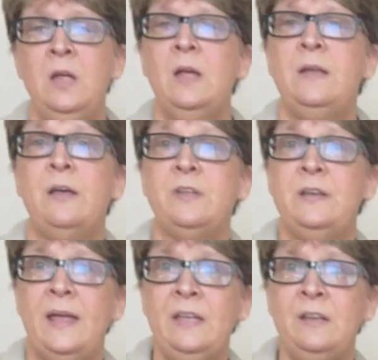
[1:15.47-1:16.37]
Now, the
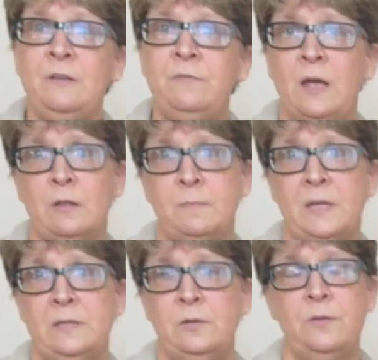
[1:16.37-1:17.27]
negative
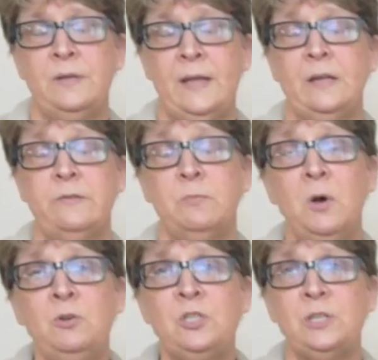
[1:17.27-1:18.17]
element or the negative
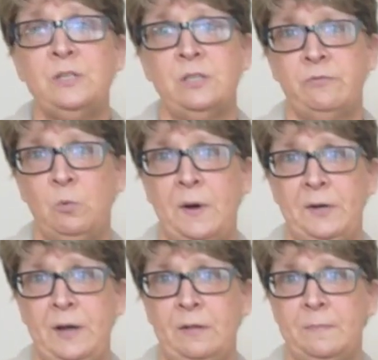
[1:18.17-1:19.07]
emotions of the water
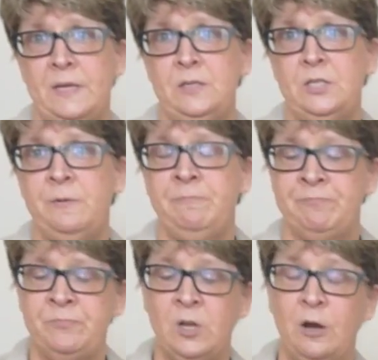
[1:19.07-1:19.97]
element
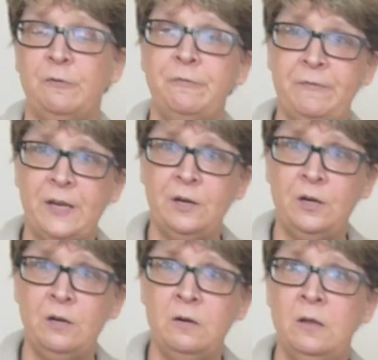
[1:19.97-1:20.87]
are
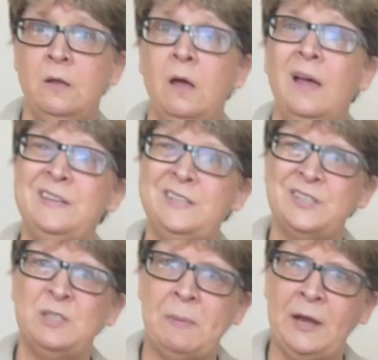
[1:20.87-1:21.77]
fear and
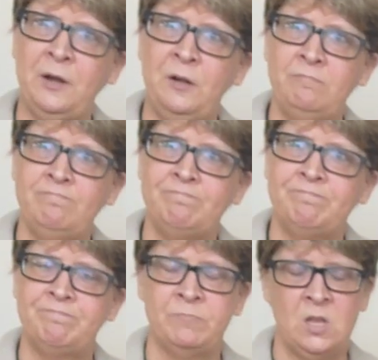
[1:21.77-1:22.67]
despair.
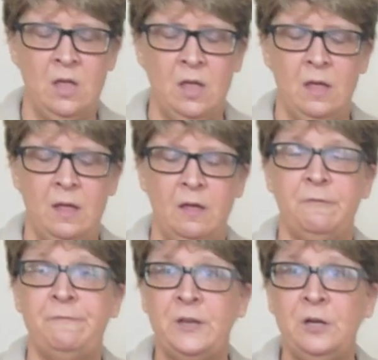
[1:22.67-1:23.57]

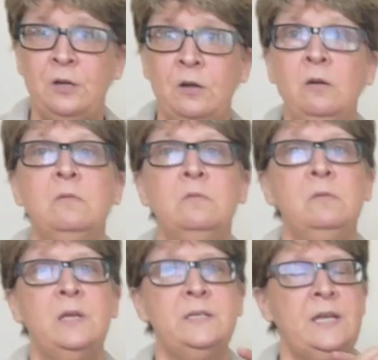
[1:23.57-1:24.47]
Fear
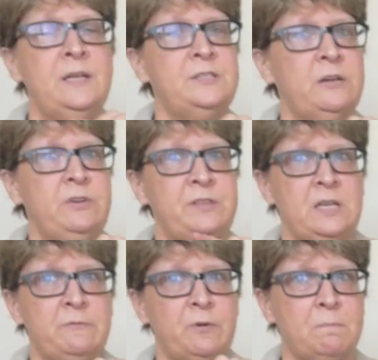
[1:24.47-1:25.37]
contains
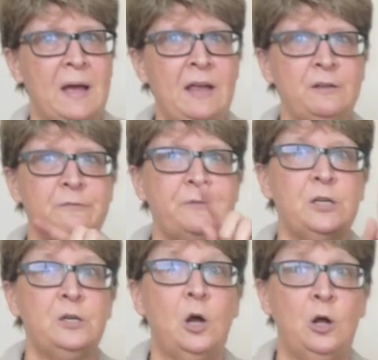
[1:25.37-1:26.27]
everything from mild
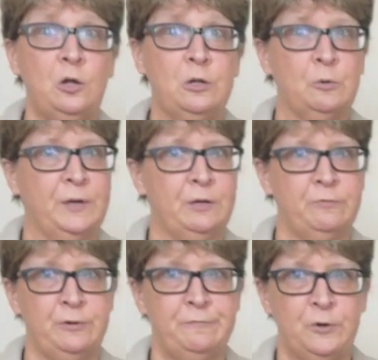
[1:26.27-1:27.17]
fear all the way over
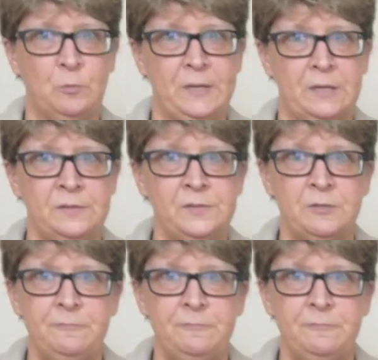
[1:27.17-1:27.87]
to phobias.